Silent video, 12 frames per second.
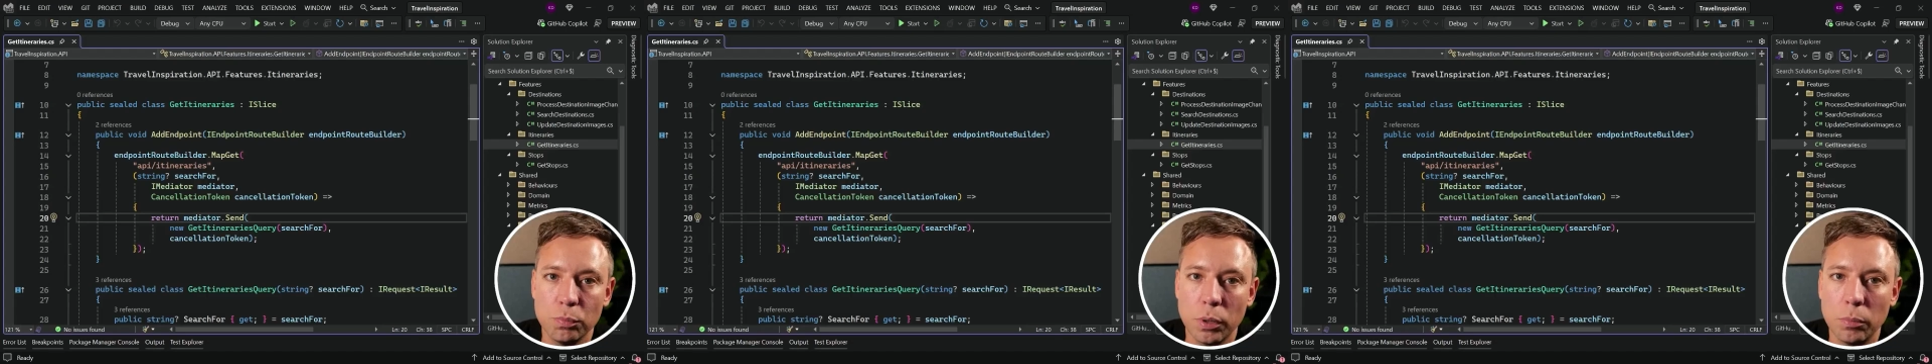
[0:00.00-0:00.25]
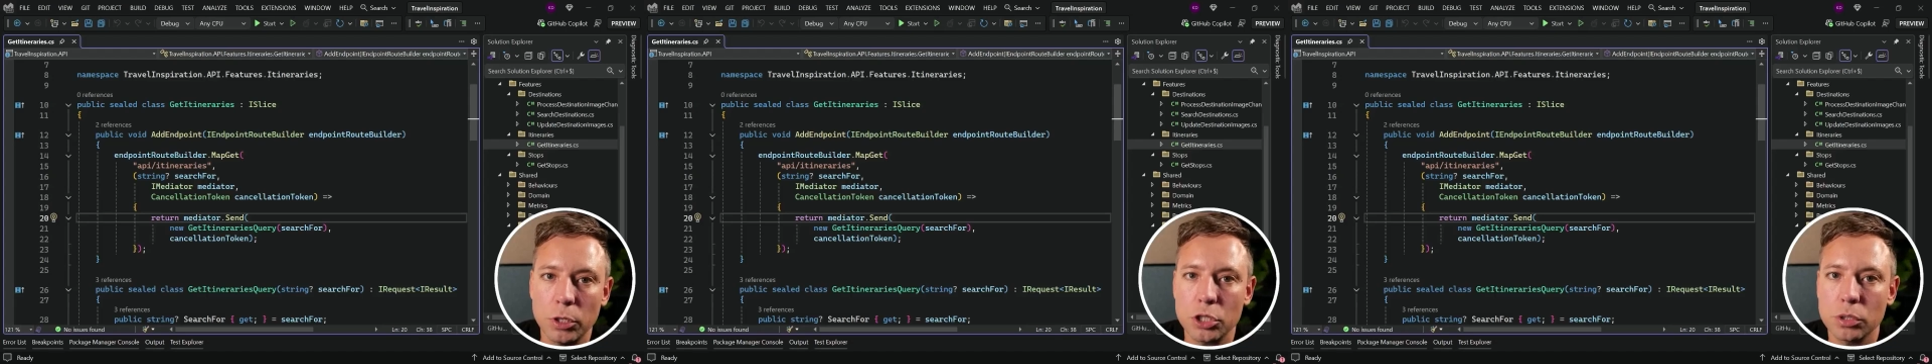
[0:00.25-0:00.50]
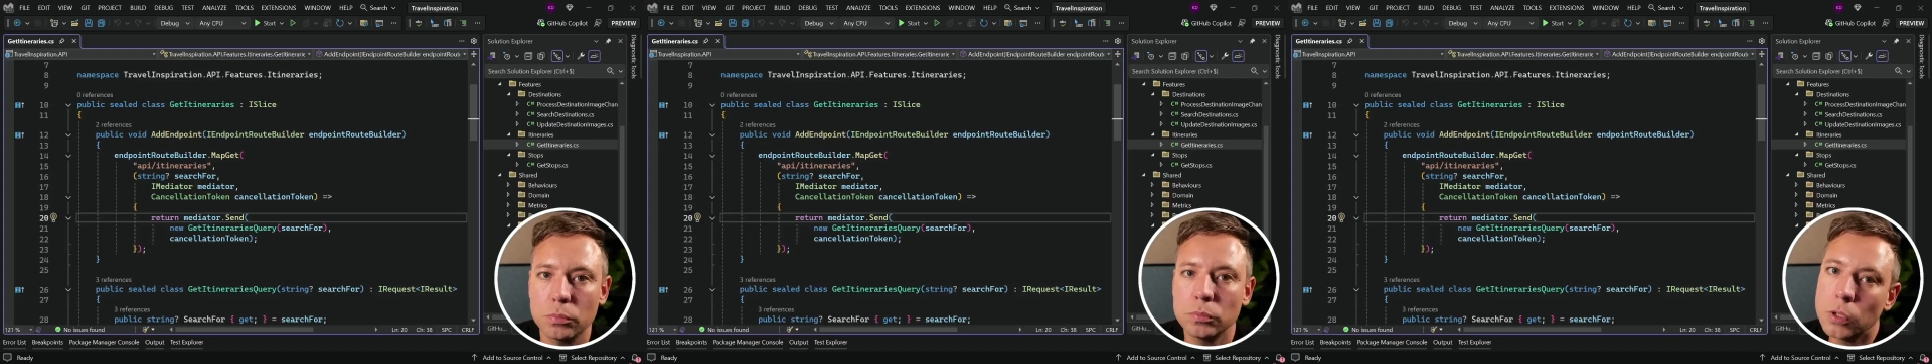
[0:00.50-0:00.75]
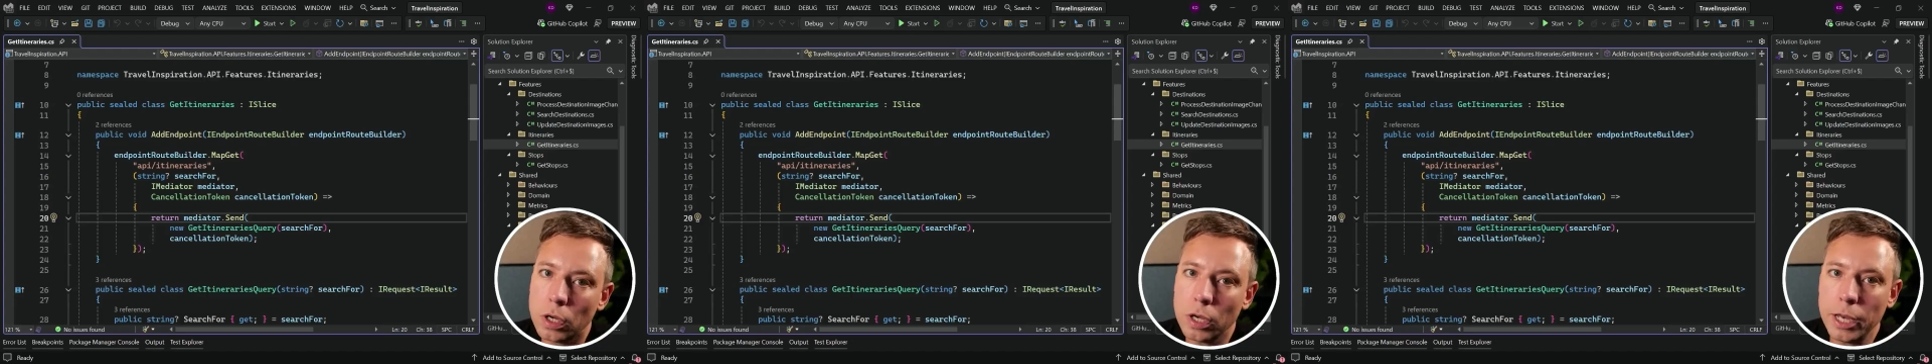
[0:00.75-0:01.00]
publish.
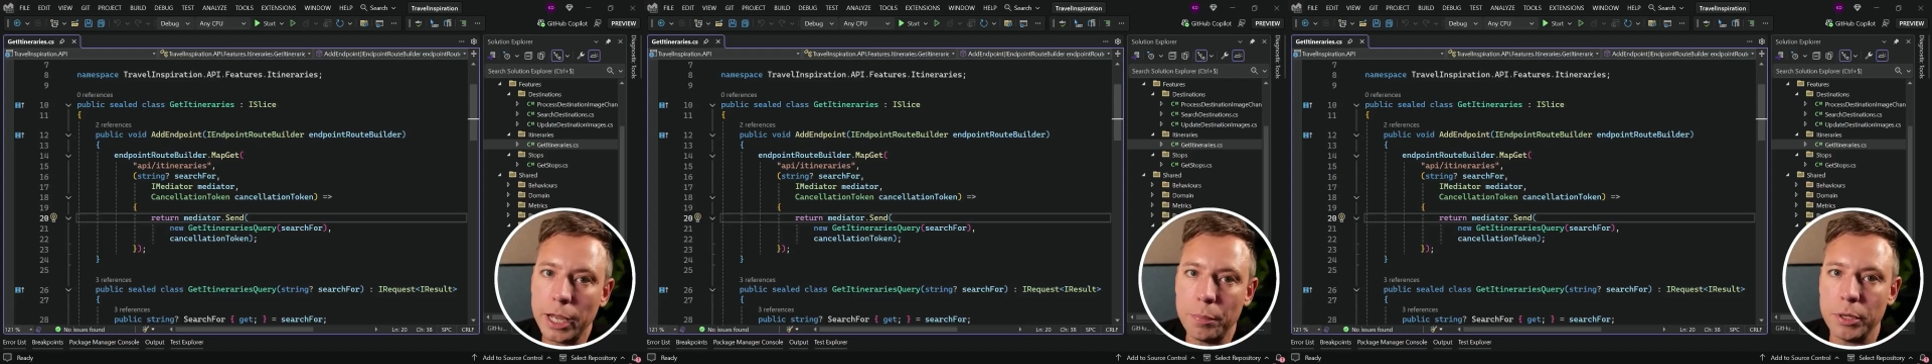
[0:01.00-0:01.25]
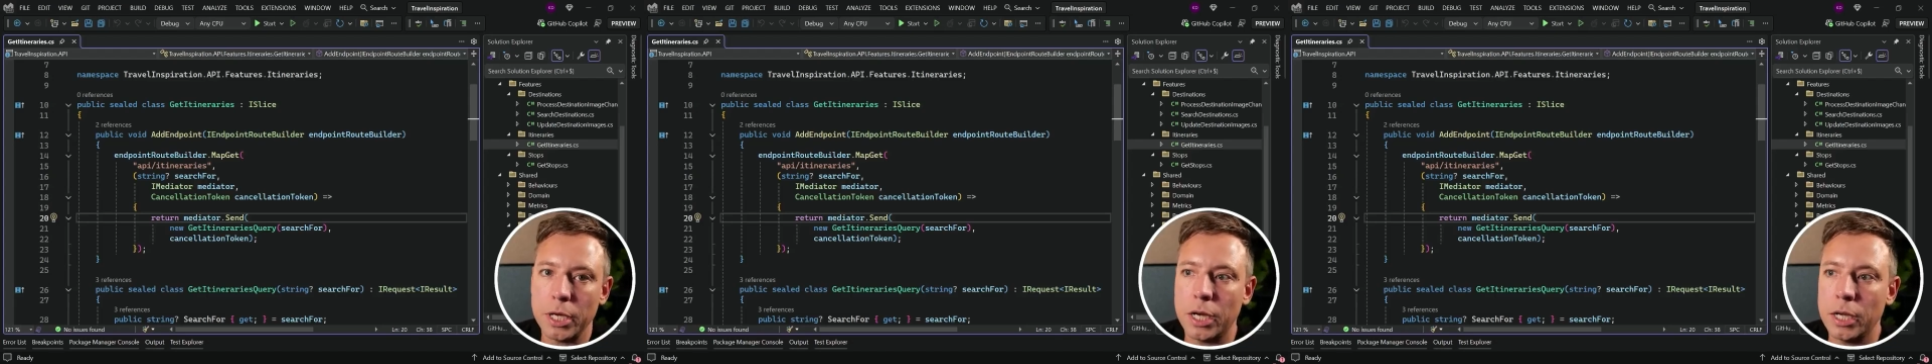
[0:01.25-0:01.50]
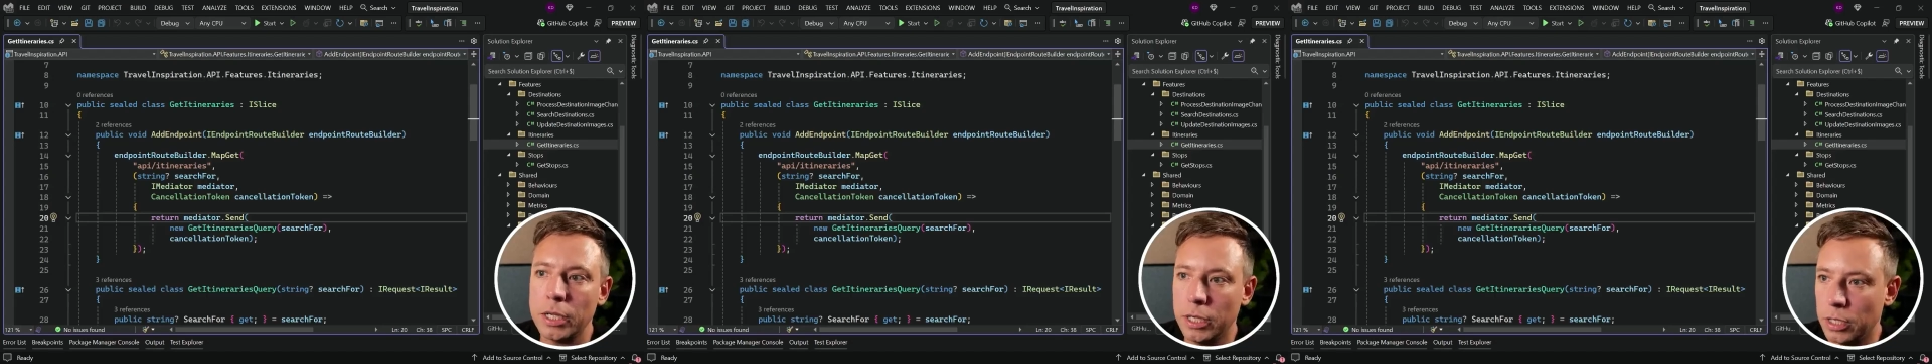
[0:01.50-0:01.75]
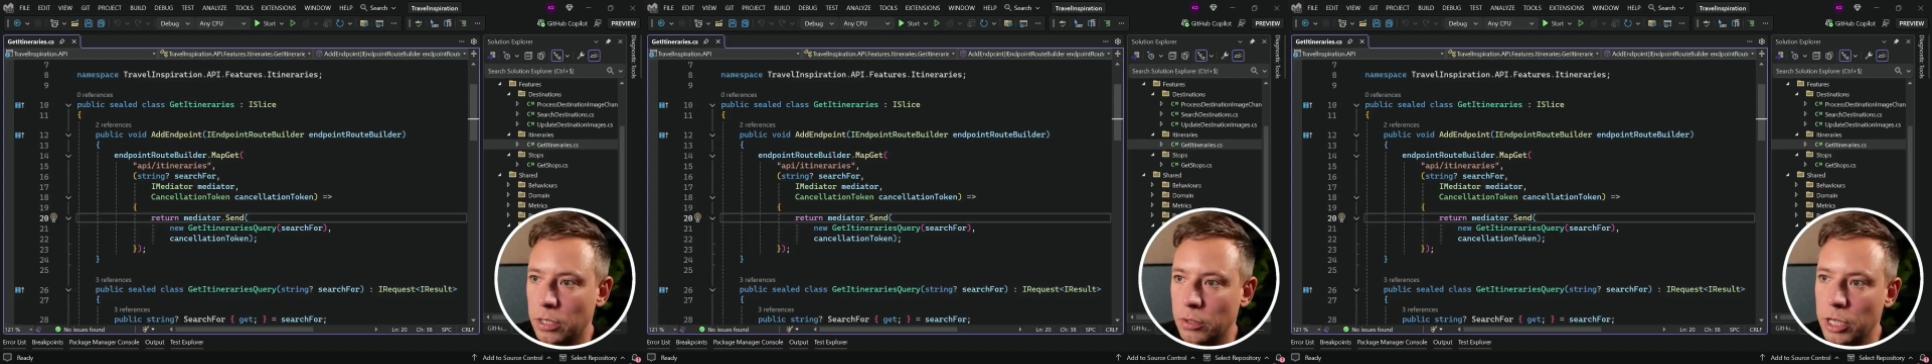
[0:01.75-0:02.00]
An API
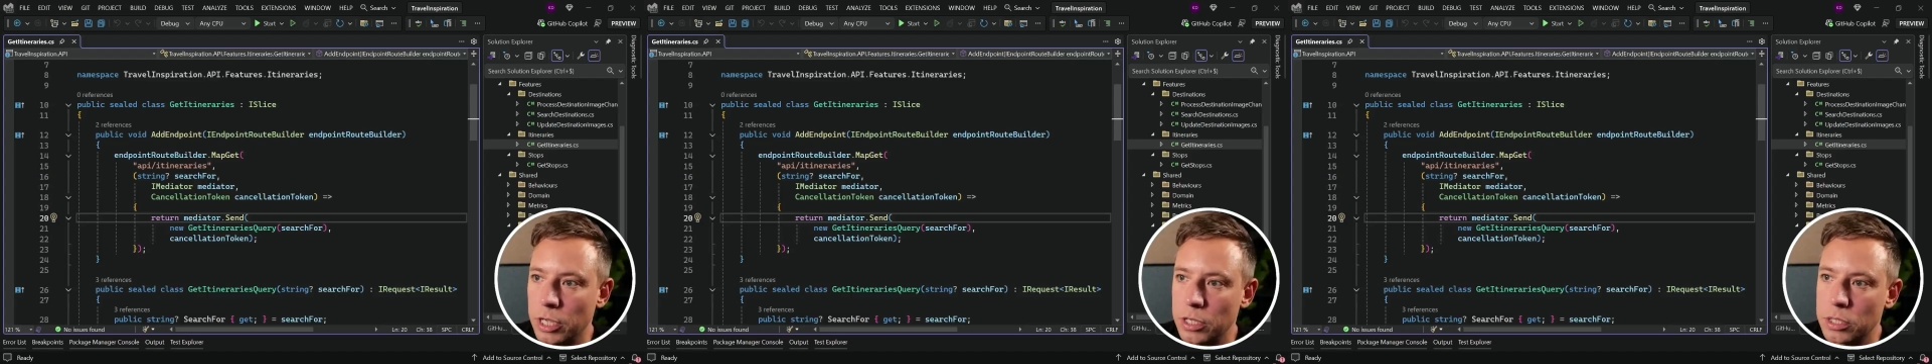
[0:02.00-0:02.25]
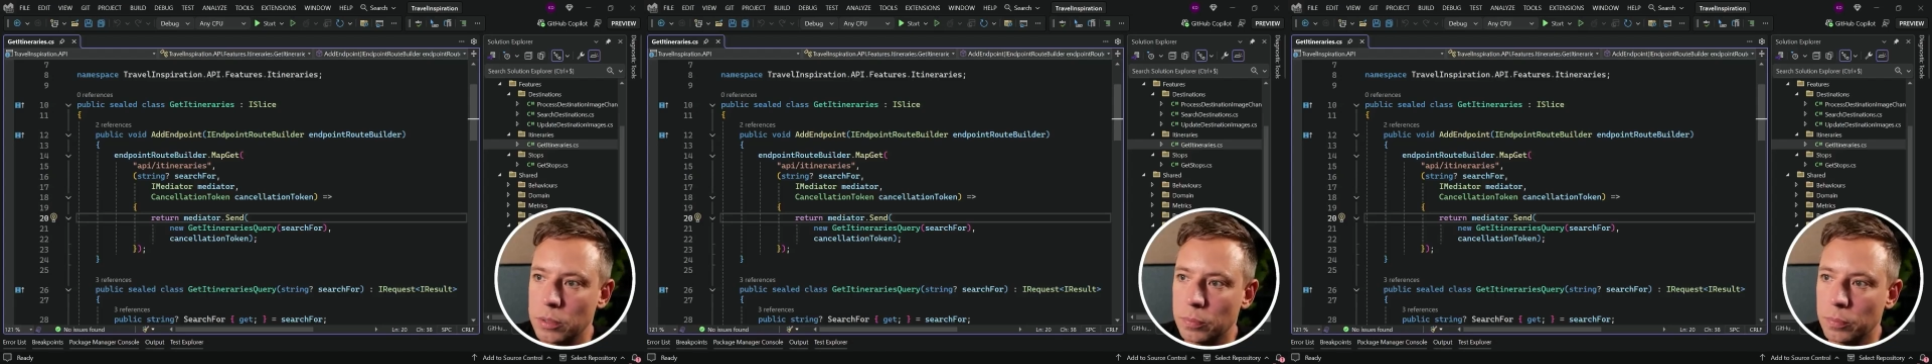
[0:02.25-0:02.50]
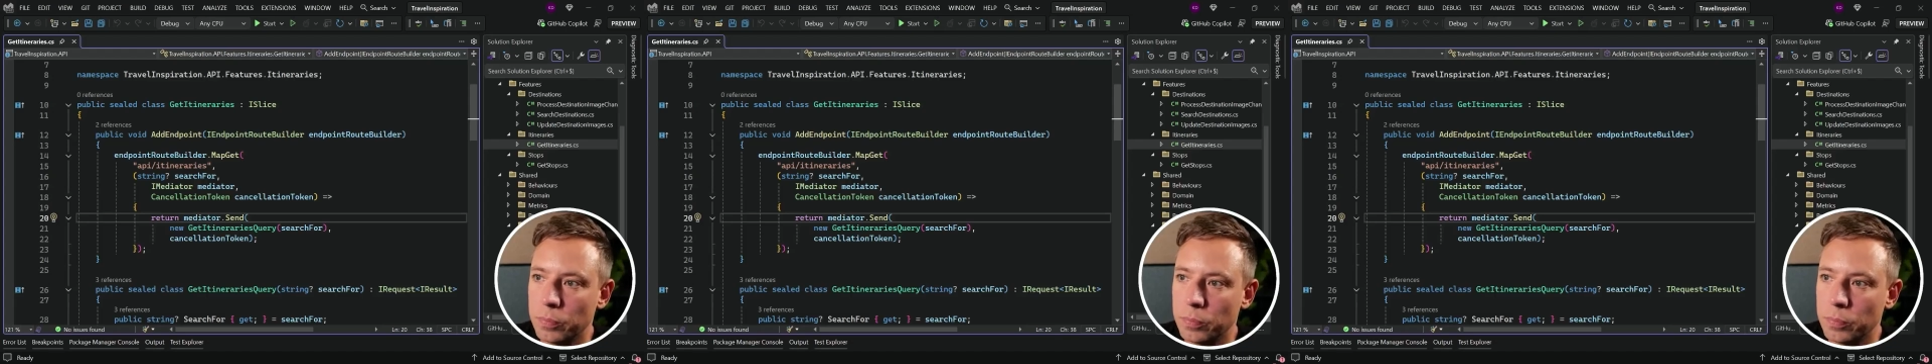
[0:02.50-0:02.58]
in our case.